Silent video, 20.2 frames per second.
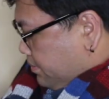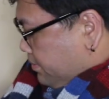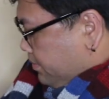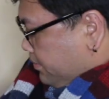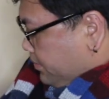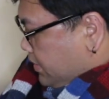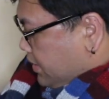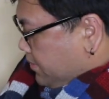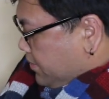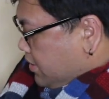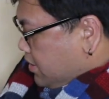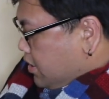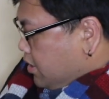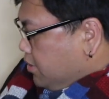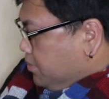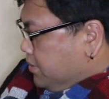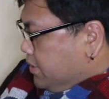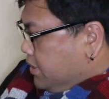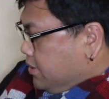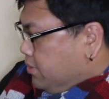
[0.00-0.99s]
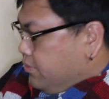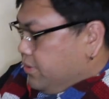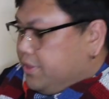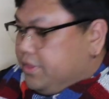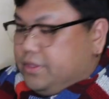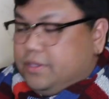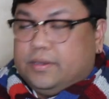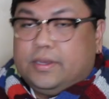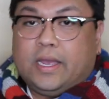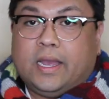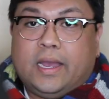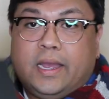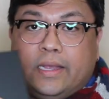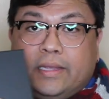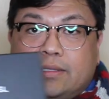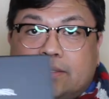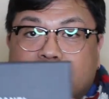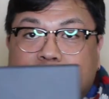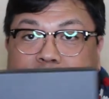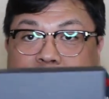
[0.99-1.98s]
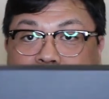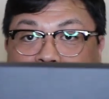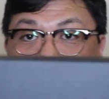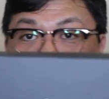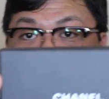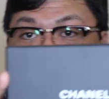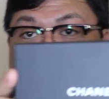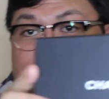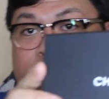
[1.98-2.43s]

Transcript: let me open it with you guys. So here